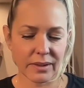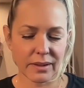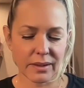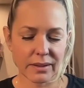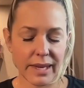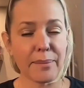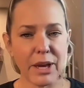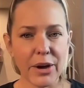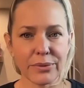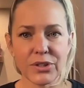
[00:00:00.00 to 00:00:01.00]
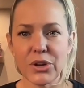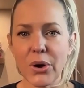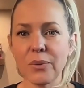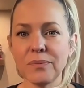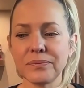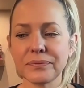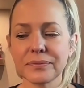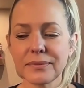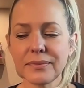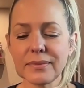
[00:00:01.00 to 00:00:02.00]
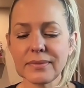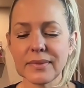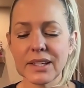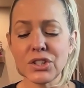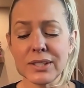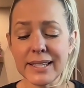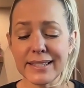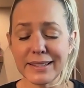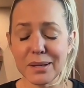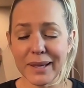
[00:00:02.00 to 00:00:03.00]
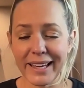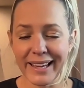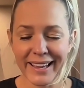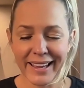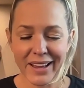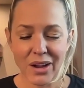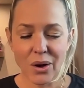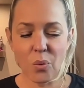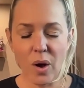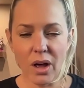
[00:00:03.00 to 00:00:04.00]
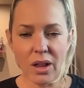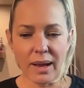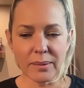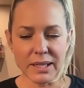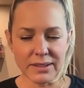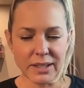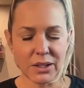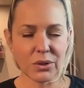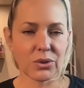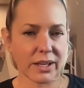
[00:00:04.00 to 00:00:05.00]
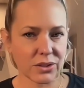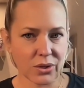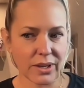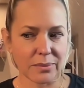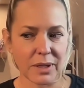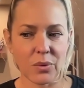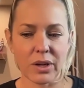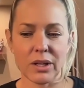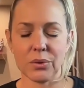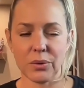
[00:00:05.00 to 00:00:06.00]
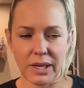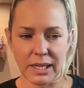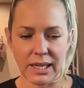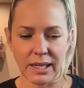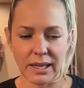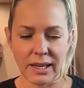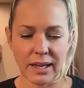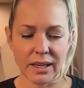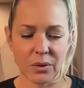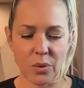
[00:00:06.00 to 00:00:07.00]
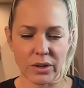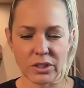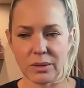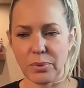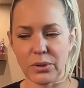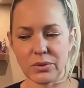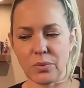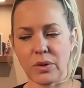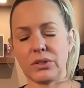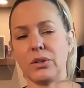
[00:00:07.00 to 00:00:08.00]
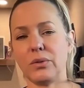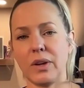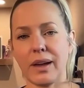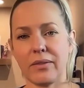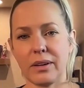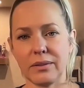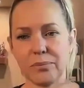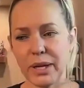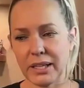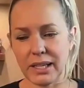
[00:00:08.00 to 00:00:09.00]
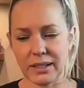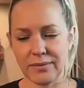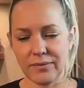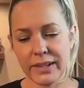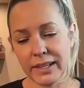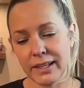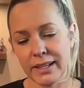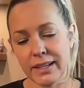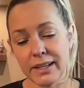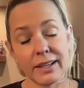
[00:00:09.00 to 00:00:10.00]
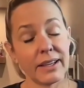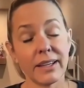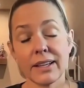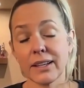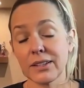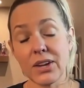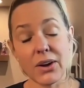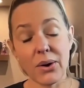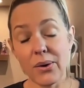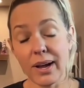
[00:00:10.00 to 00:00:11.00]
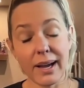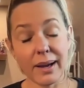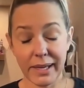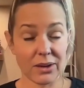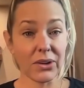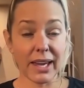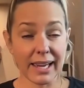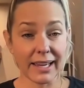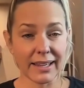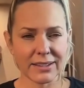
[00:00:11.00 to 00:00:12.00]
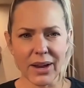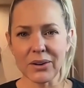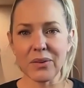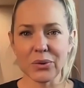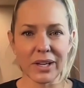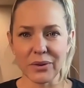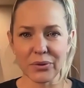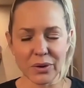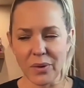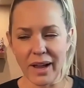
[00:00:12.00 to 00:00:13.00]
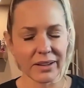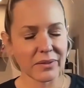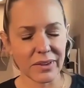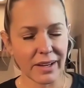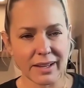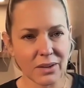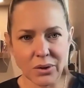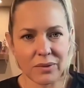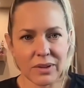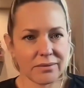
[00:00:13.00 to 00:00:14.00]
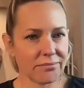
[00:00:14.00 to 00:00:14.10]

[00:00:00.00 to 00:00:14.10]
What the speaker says: cameo. So she says to me, well, I'm going to send you a transcript. I want you to read it. And the Washington Post wants to know if you have an opinion. So I'm like, okay. So I don't even read it for a while. I don't even